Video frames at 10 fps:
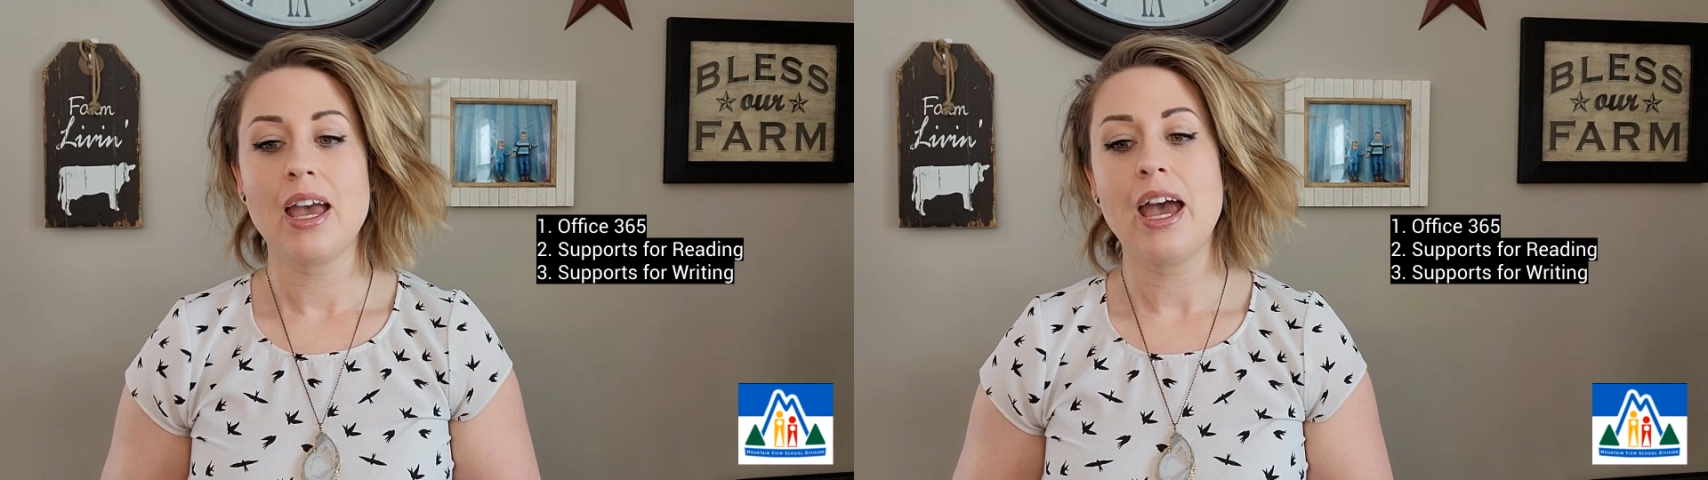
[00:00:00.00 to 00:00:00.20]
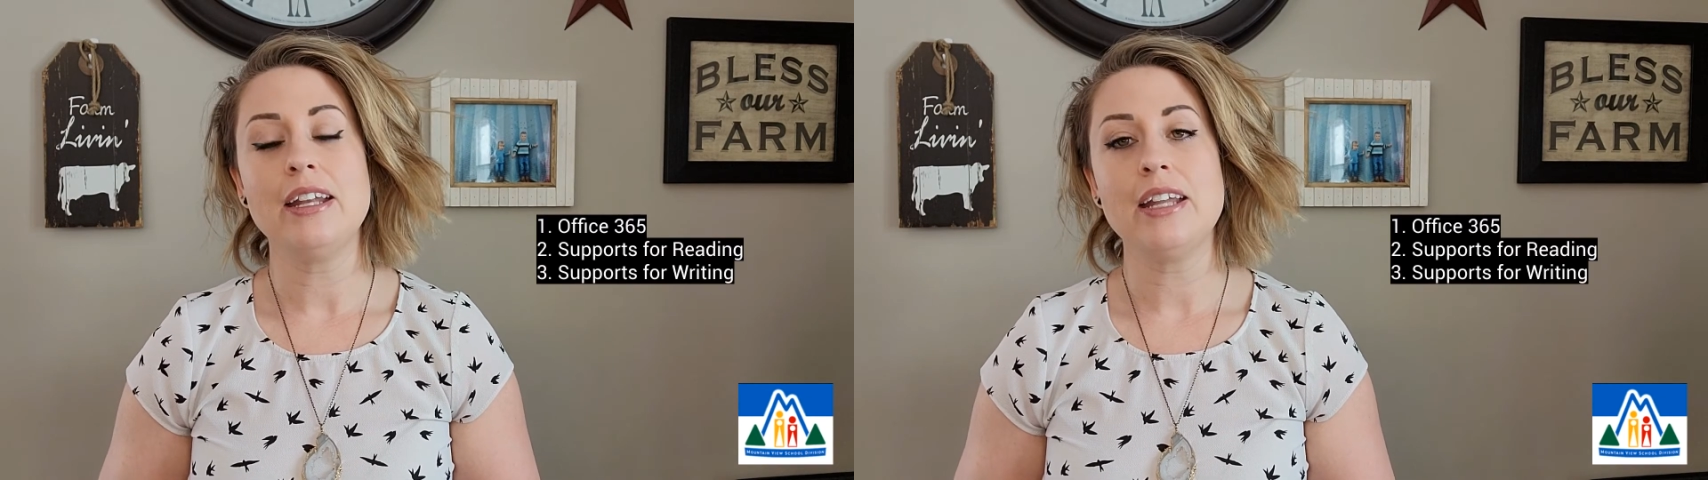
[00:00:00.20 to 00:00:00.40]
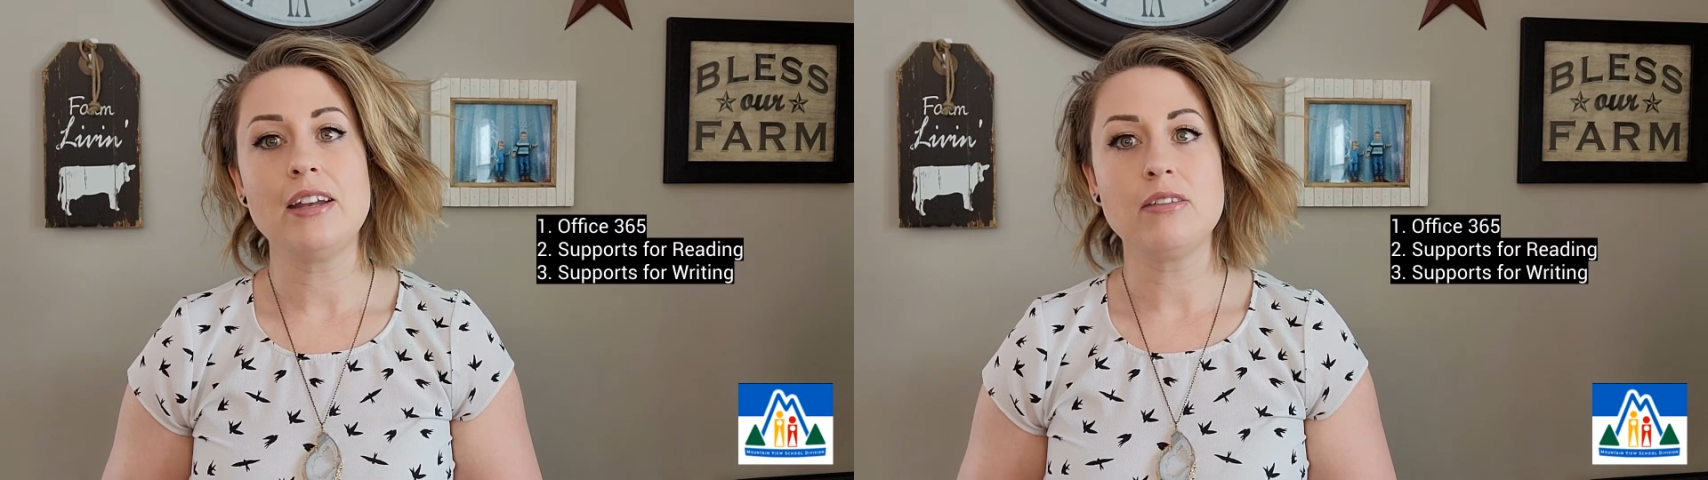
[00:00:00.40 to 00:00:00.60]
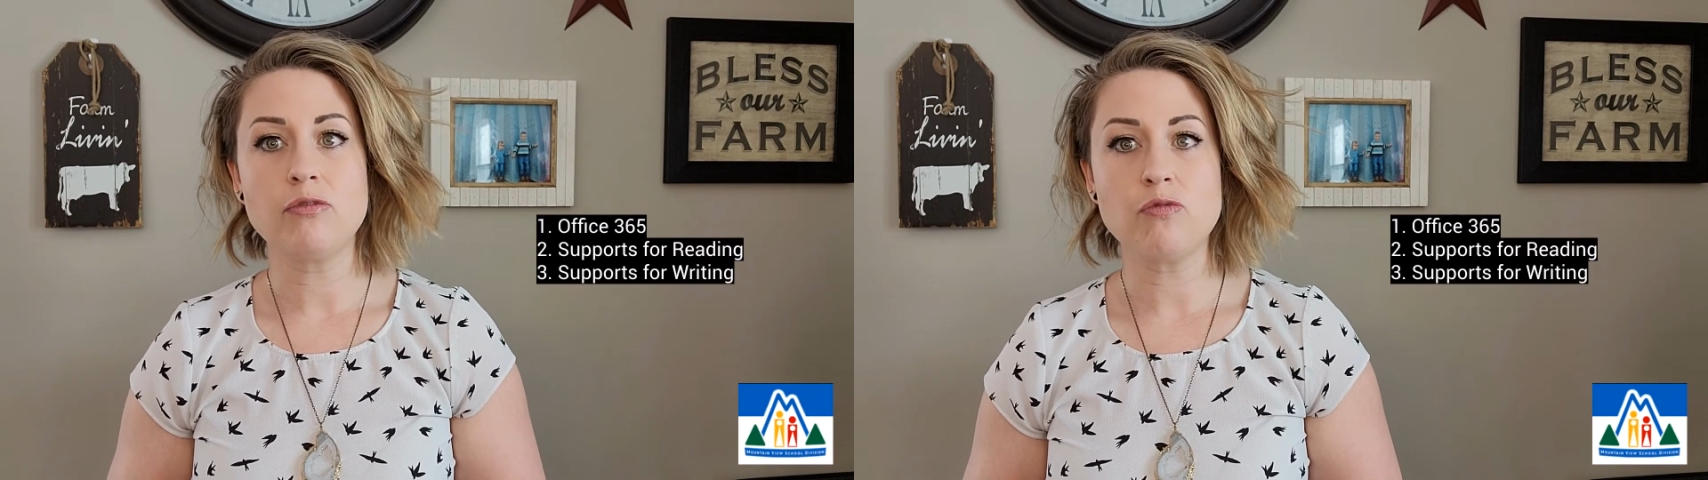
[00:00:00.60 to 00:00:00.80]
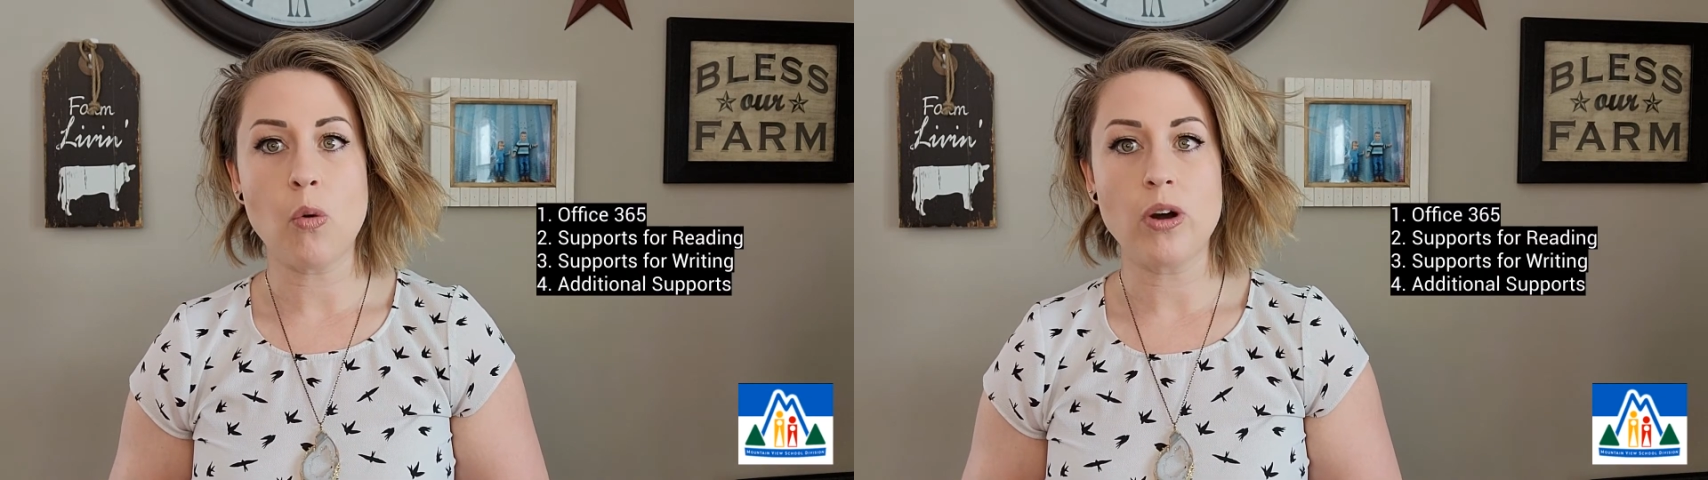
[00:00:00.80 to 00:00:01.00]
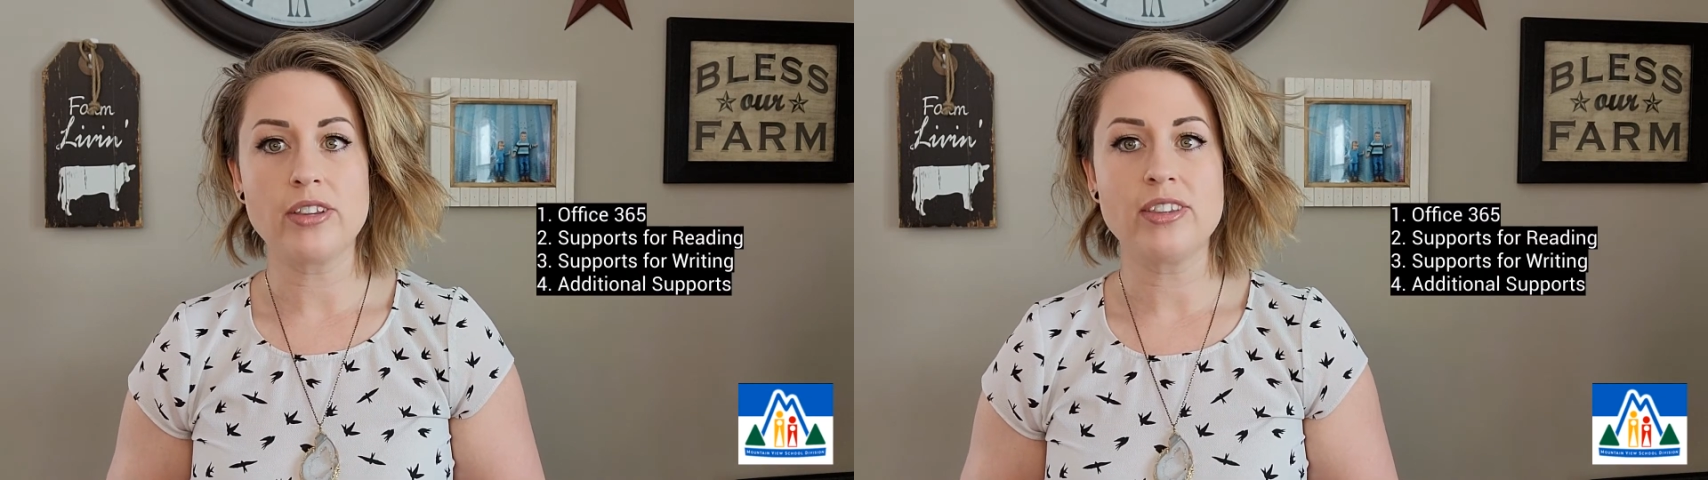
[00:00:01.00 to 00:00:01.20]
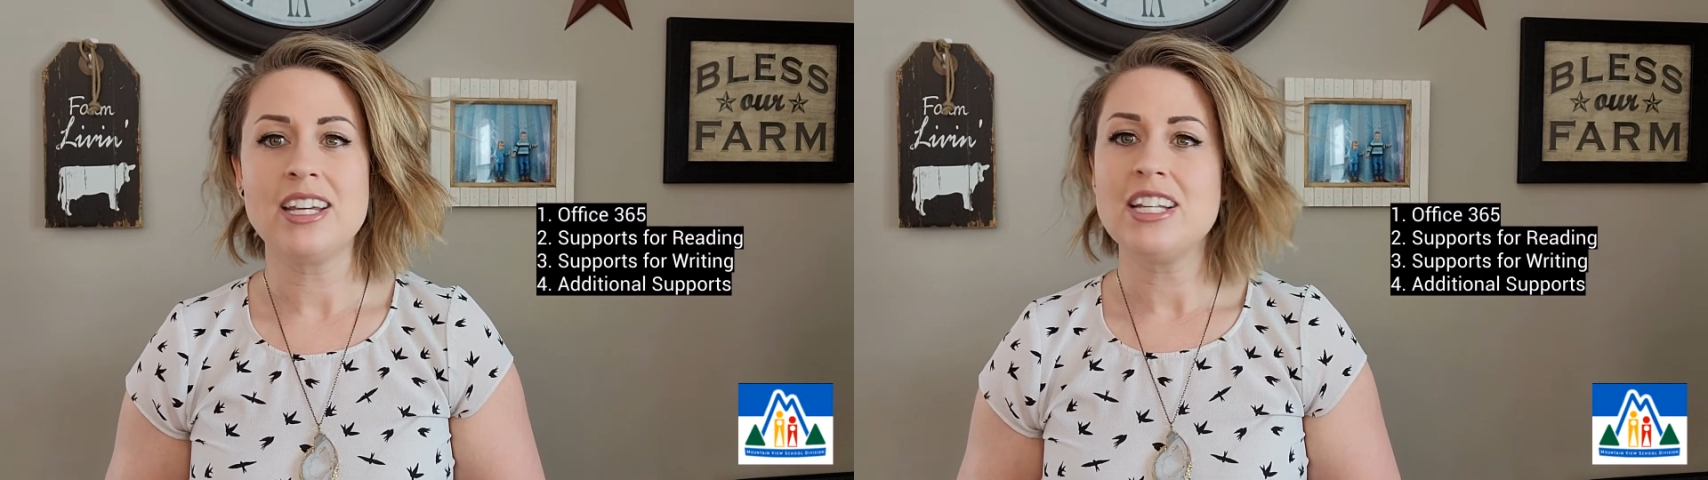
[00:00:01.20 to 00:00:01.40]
And then fourth,